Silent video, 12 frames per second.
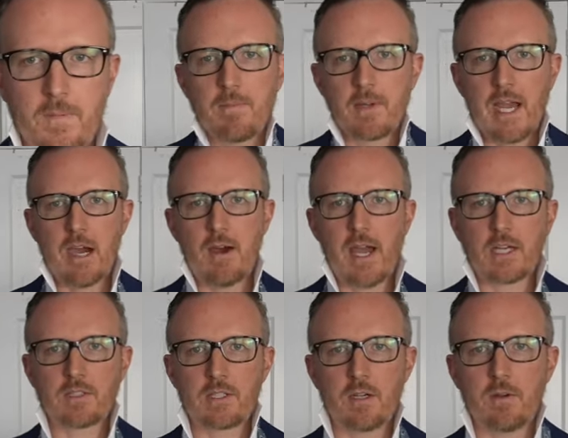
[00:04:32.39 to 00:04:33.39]
I'm now
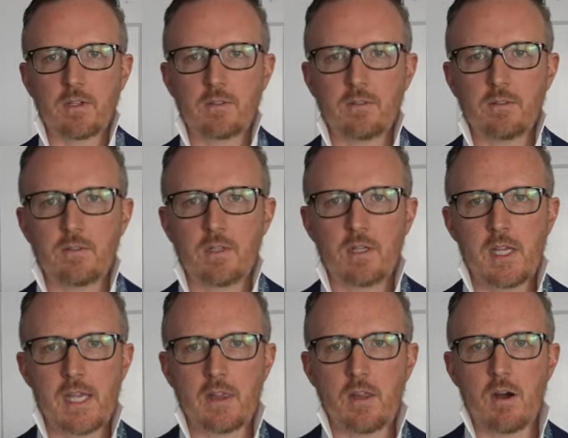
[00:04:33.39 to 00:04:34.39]
actually going to
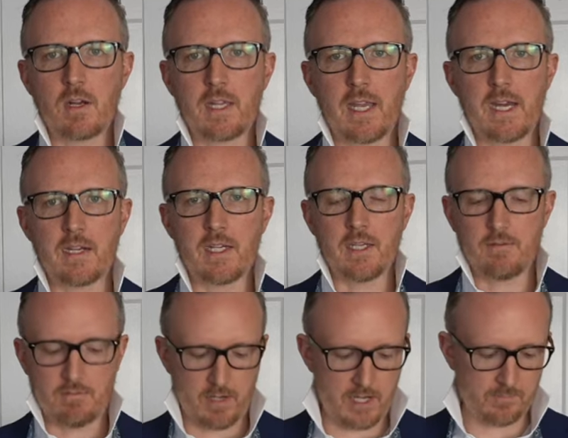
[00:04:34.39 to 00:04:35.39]
elongate it,
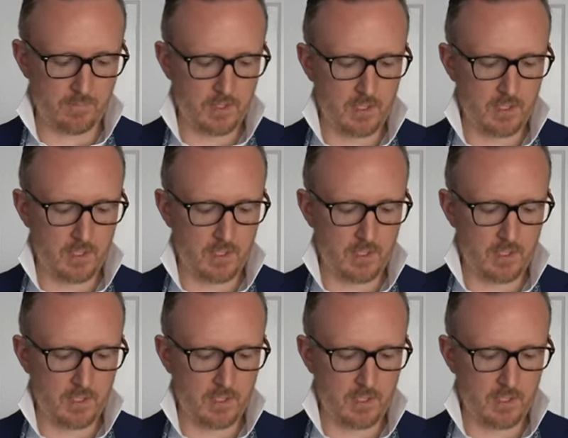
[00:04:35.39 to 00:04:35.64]
right?